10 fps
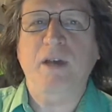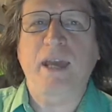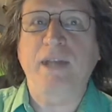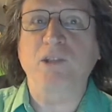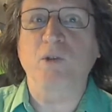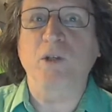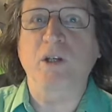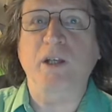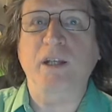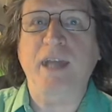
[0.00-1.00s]
answering
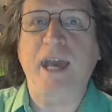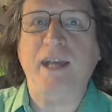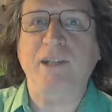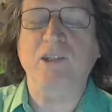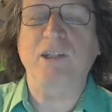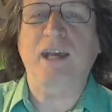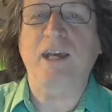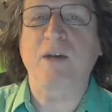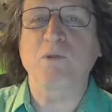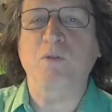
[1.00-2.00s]
a text that
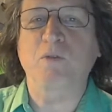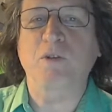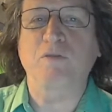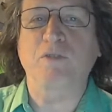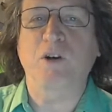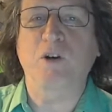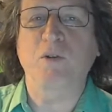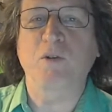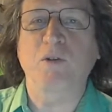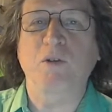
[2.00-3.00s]
comes over your phone,
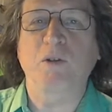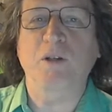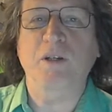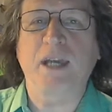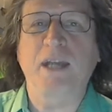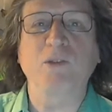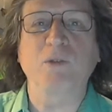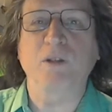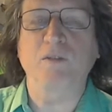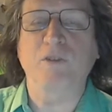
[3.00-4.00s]
or
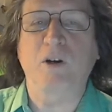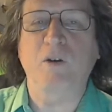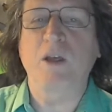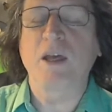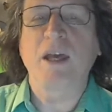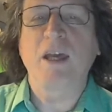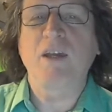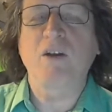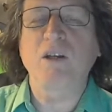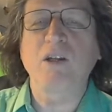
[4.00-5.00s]
answering the phone. You
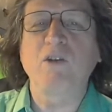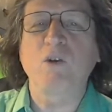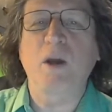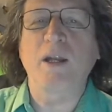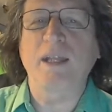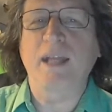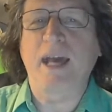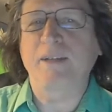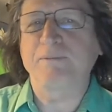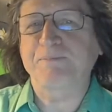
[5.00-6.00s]
don't need to do any of
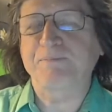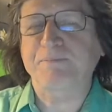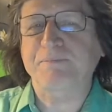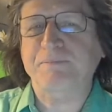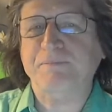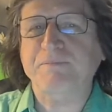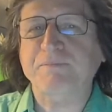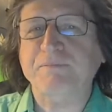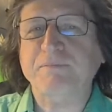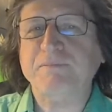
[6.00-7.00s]
that.
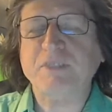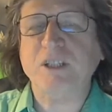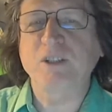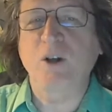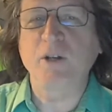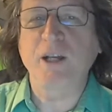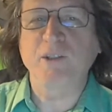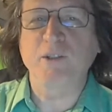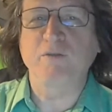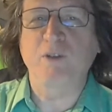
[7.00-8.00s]
Don't
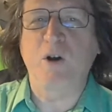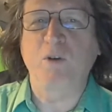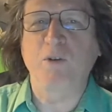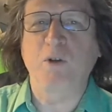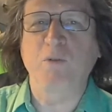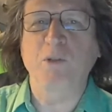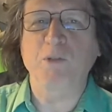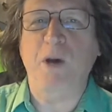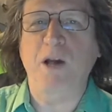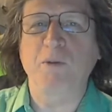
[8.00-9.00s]
answer the phone. Don't
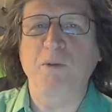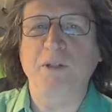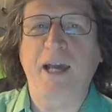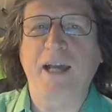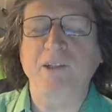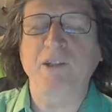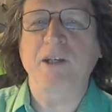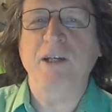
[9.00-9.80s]
respond to a text.